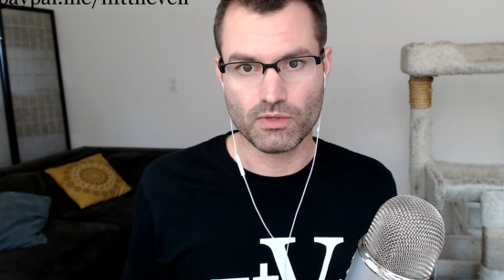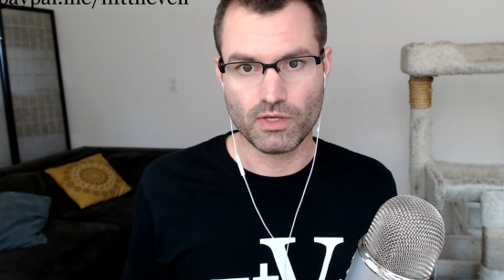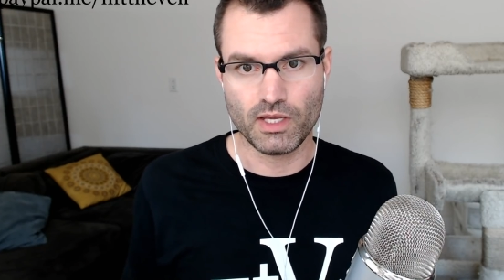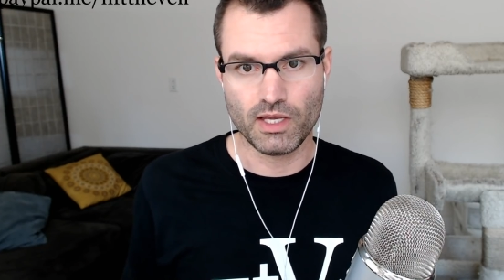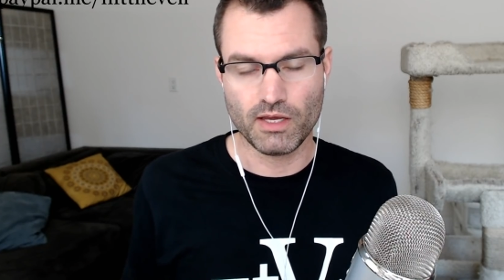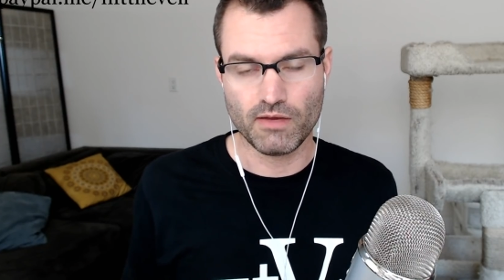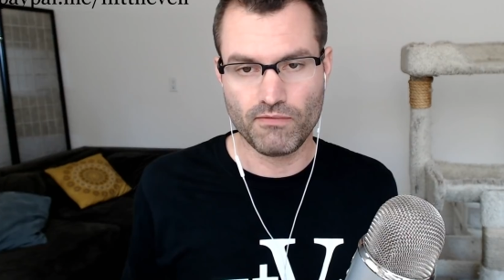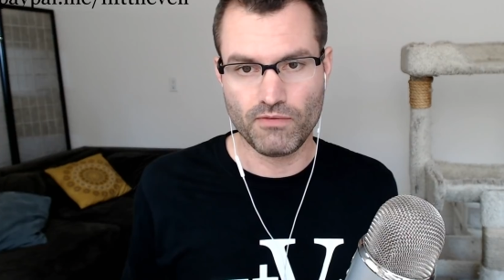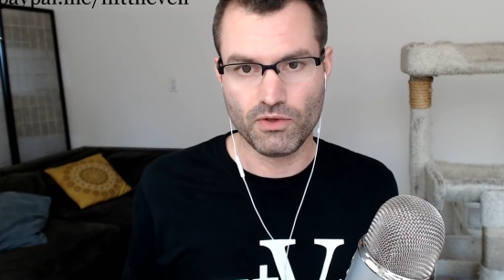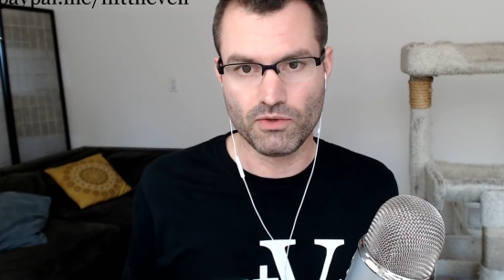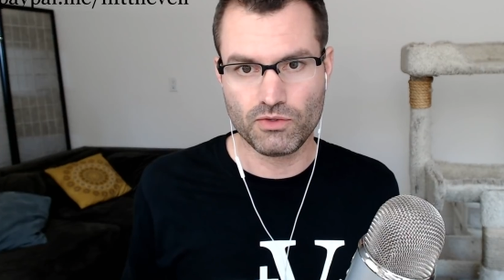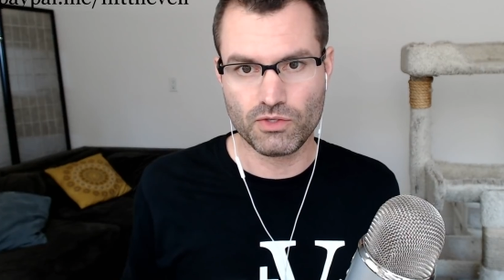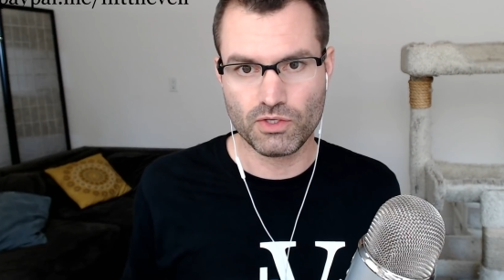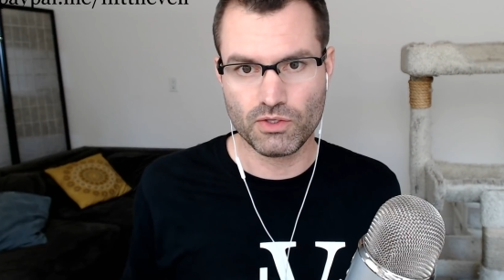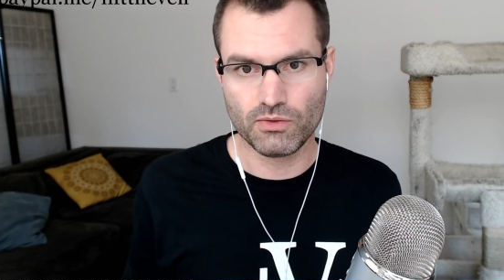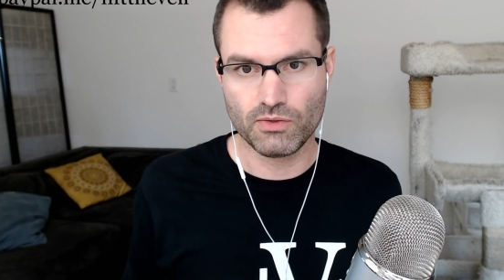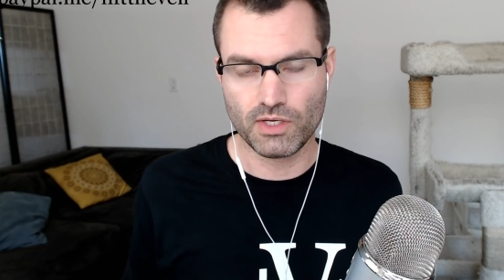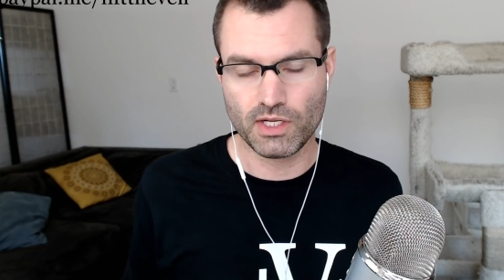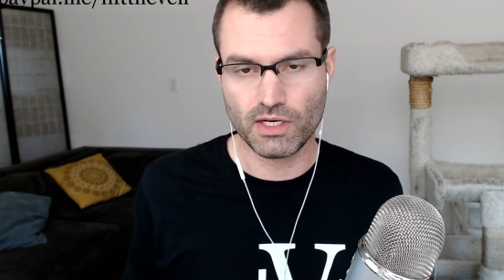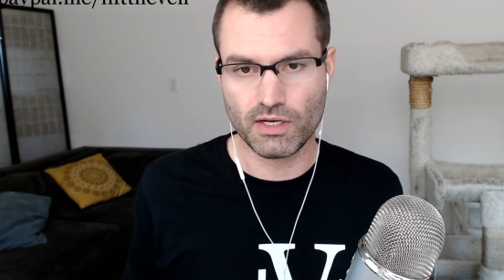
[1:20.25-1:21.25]
If you
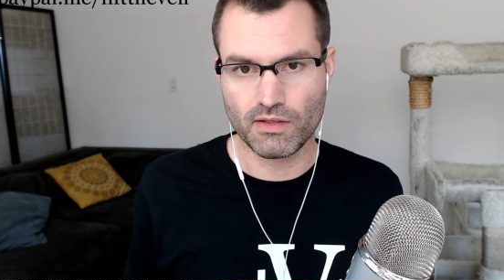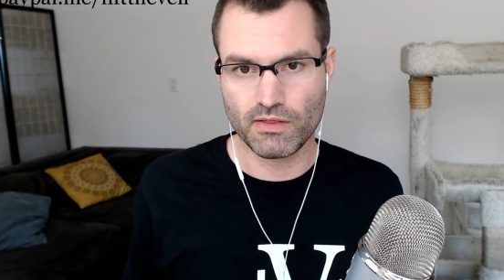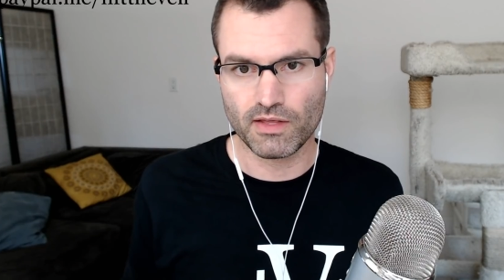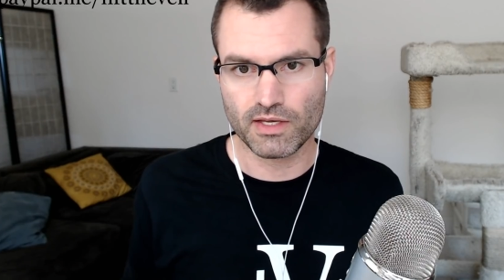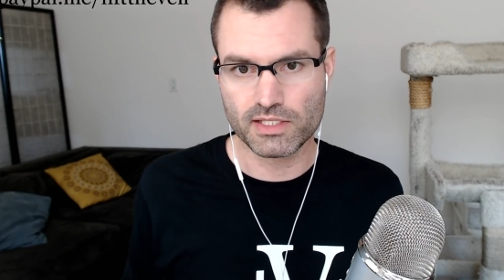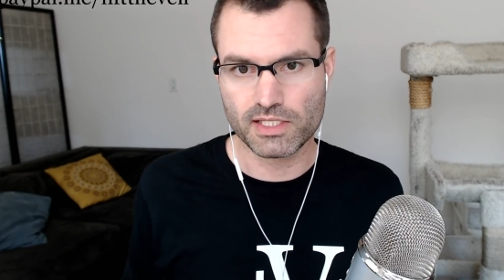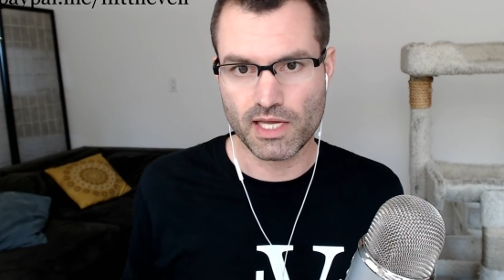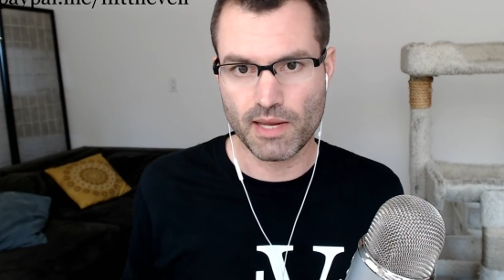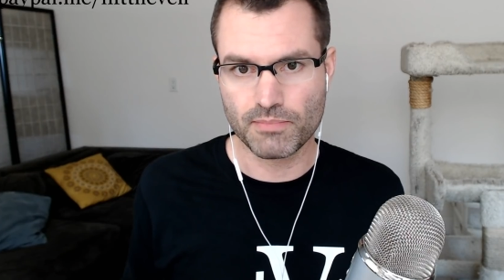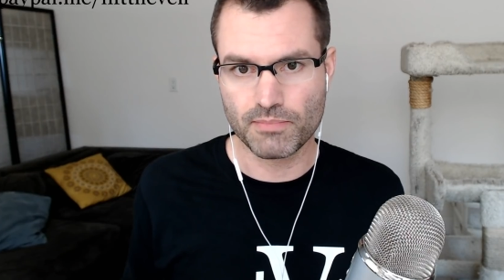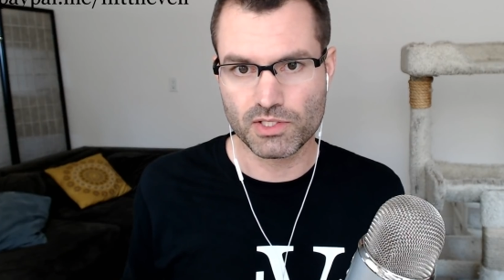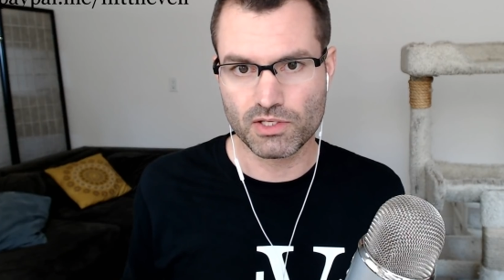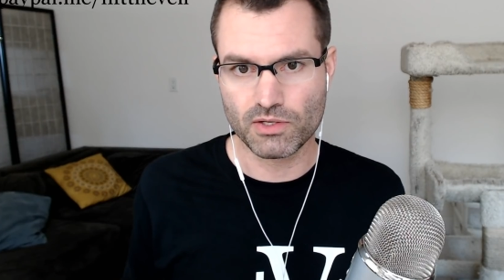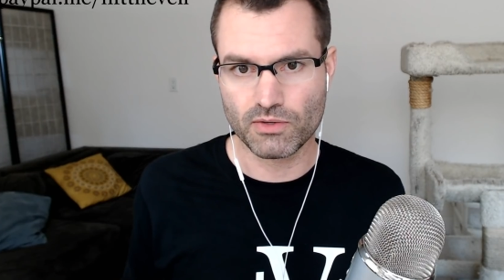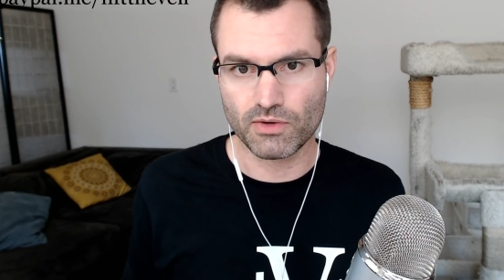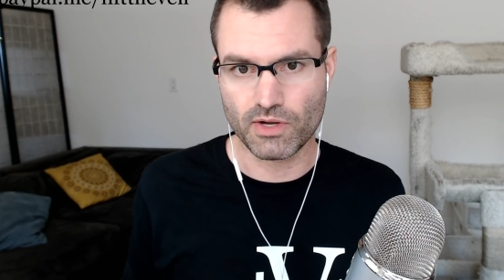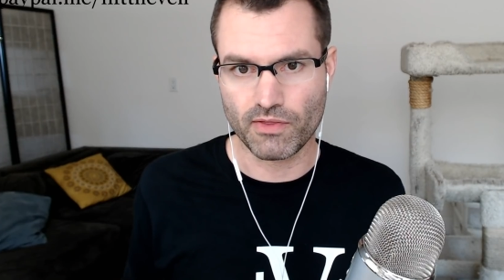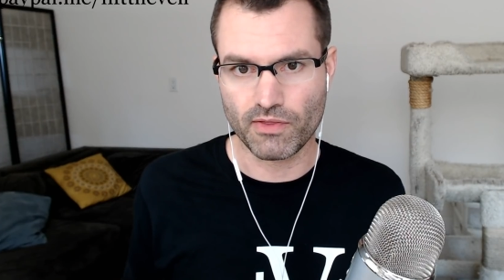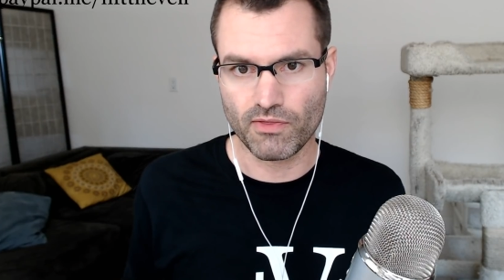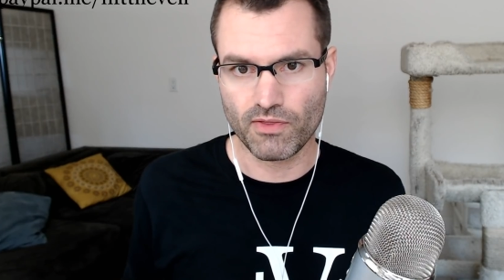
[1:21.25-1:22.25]
tuned into this
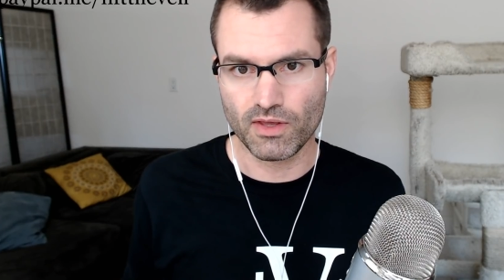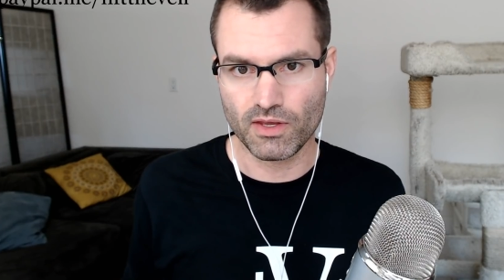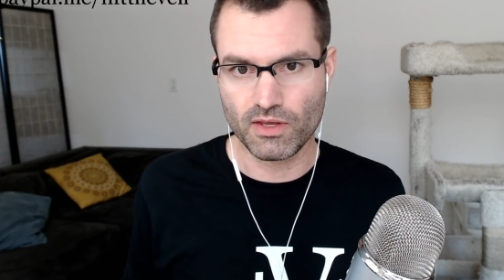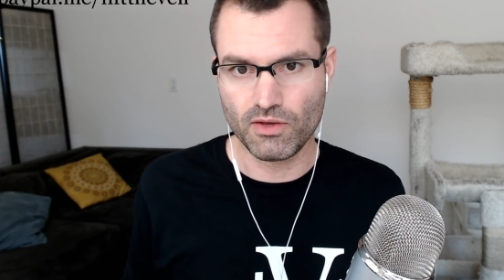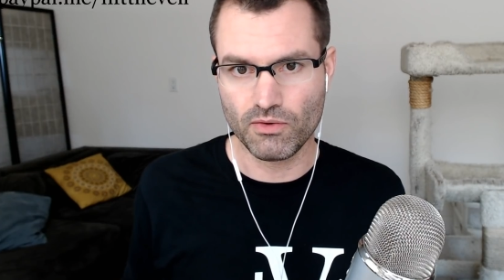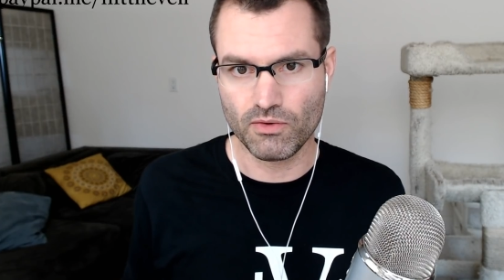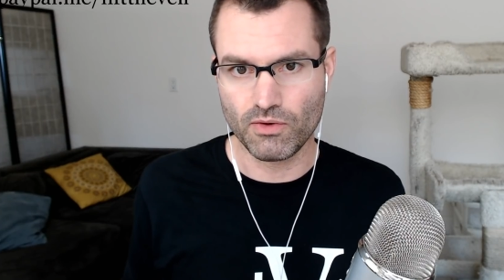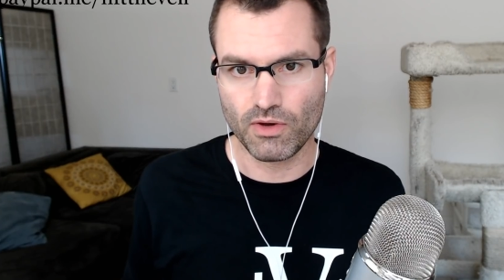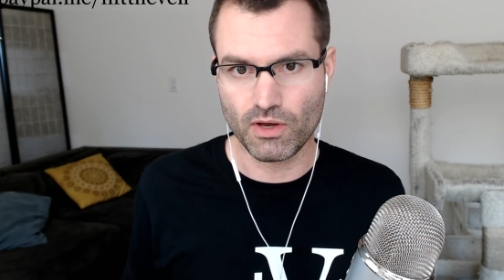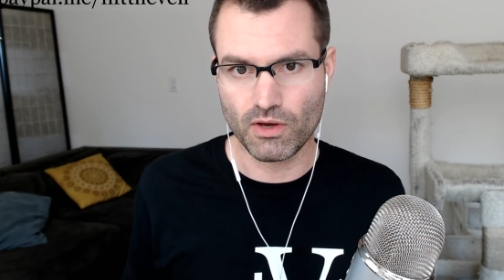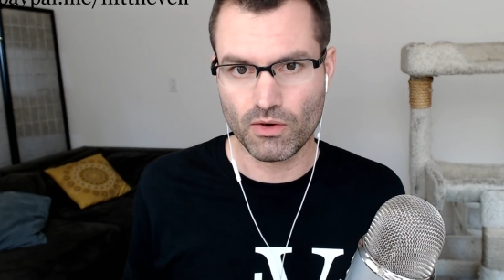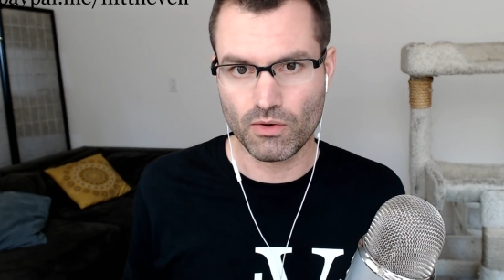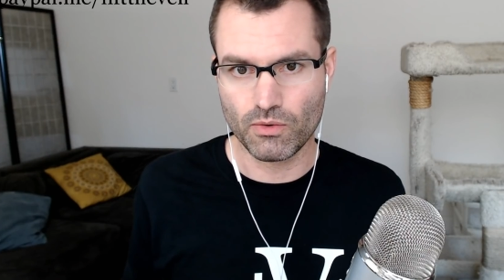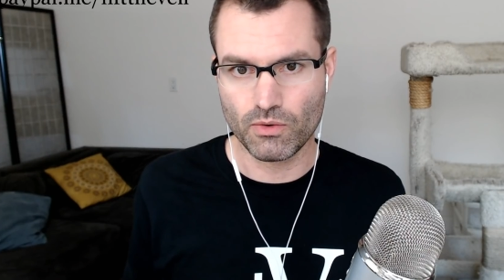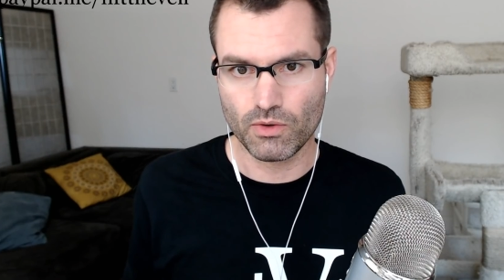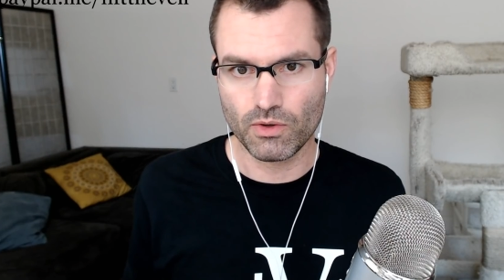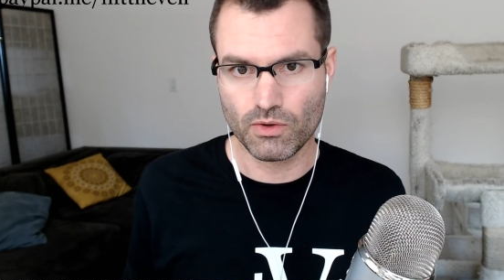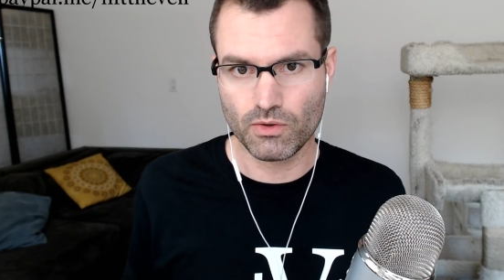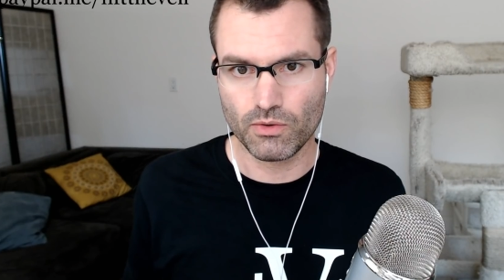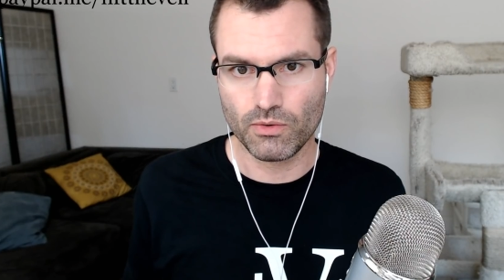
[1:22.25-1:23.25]
episode, I think you
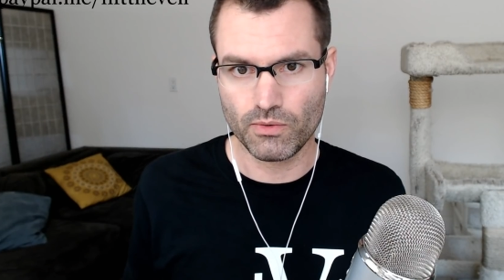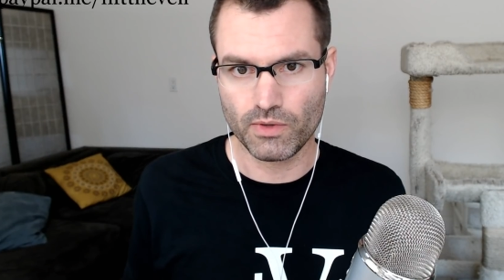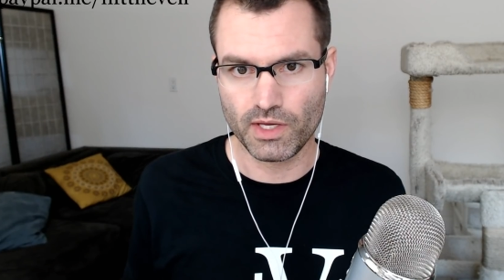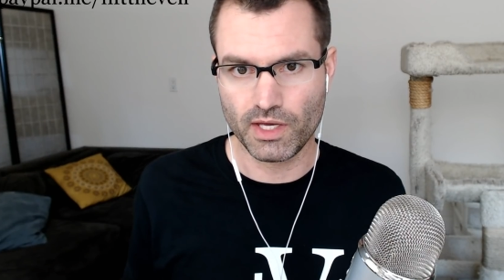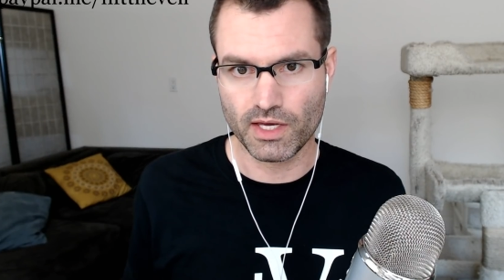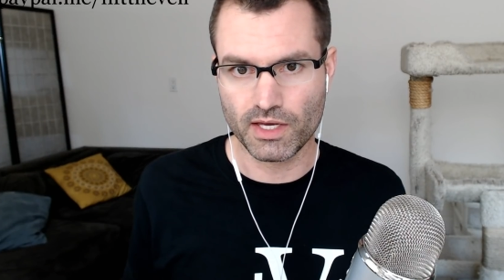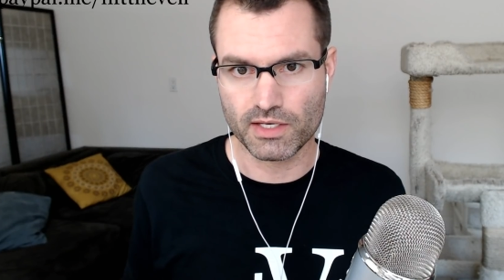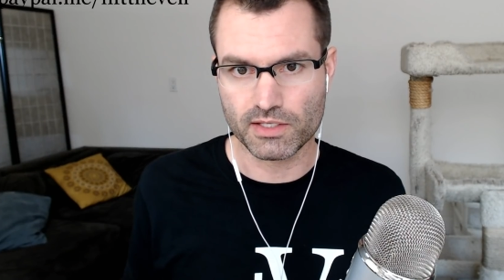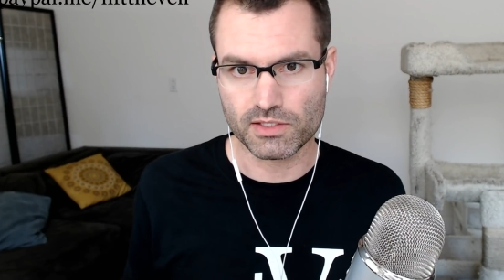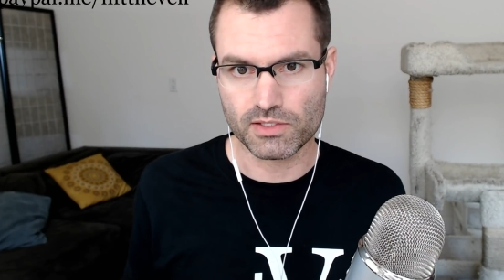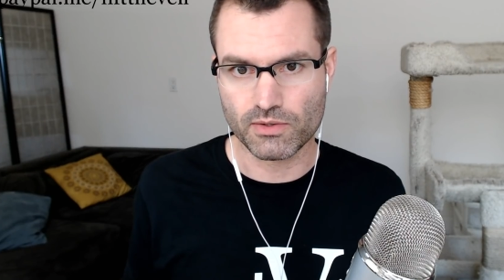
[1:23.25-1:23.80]
know who he is,